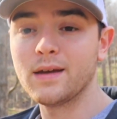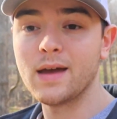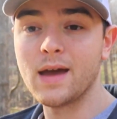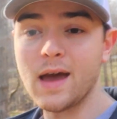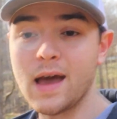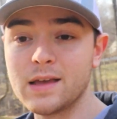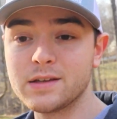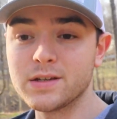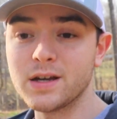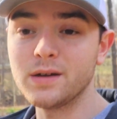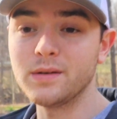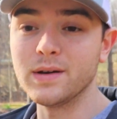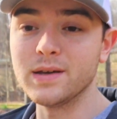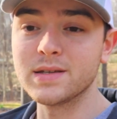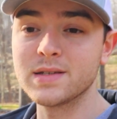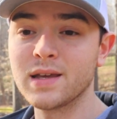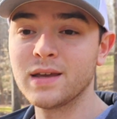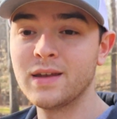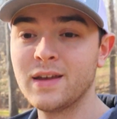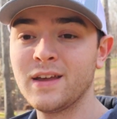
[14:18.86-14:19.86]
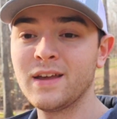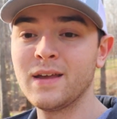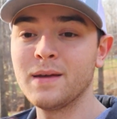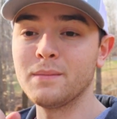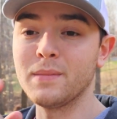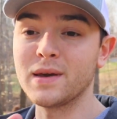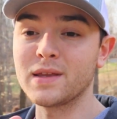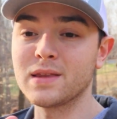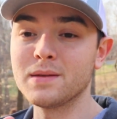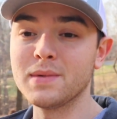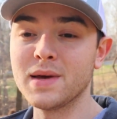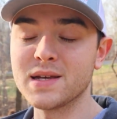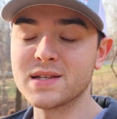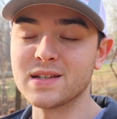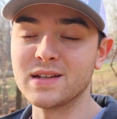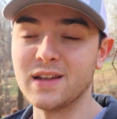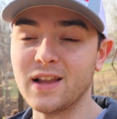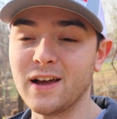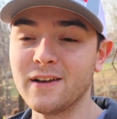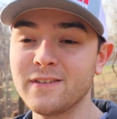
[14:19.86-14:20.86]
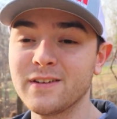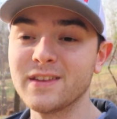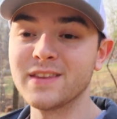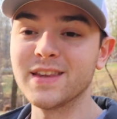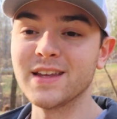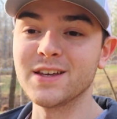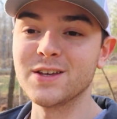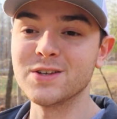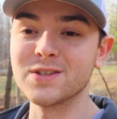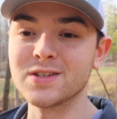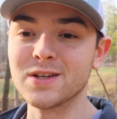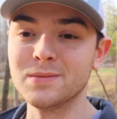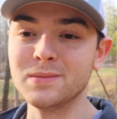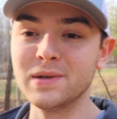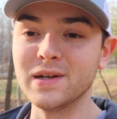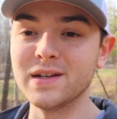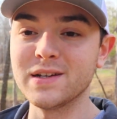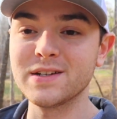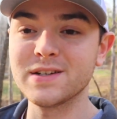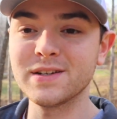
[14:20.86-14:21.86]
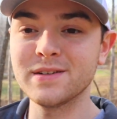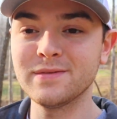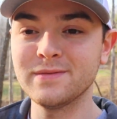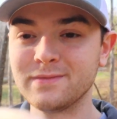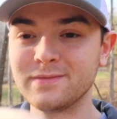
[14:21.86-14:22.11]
as always, make the best in life. Thank you so much.